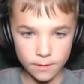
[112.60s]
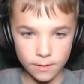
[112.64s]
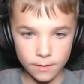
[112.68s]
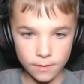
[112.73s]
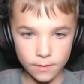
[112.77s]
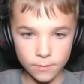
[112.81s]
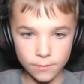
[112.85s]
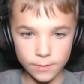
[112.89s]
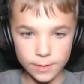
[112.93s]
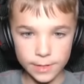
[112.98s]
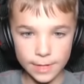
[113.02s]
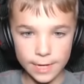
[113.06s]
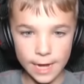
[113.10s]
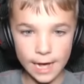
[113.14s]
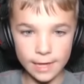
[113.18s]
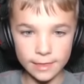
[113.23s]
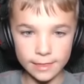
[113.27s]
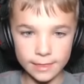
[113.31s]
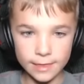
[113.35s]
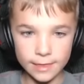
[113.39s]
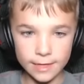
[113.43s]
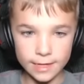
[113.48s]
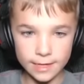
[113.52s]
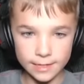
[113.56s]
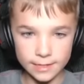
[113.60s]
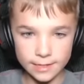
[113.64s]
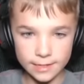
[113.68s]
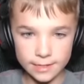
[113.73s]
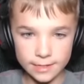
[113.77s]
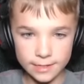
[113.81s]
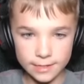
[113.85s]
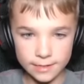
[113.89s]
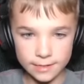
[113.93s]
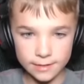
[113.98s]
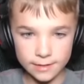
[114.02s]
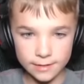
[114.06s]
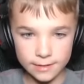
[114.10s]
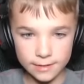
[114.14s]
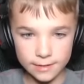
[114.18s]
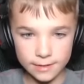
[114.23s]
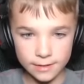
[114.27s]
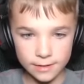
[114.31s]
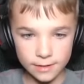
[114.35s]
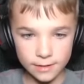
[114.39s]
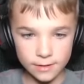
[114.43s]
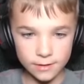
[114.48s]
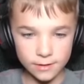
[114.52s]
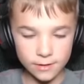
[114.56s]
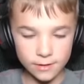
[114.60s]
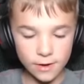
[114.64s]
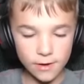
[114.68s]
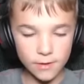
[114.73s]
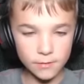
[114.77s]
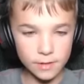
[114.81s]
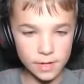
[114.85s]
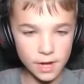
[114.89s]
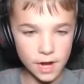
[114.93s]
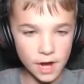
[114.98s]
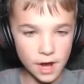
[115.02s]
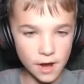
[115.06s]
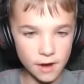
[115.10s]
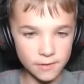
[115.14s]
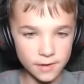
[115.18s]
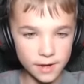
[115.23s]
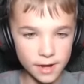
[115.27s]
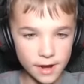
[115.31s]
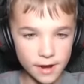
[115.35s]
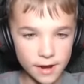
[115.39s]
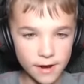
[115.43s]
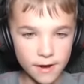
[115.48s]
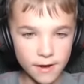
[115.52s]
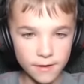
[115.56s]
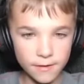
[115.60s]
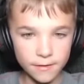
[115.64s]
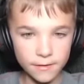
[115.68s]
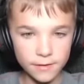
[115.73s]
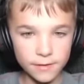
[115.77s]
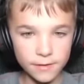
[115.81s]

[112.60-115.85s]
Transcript: We got this. Go, go, go.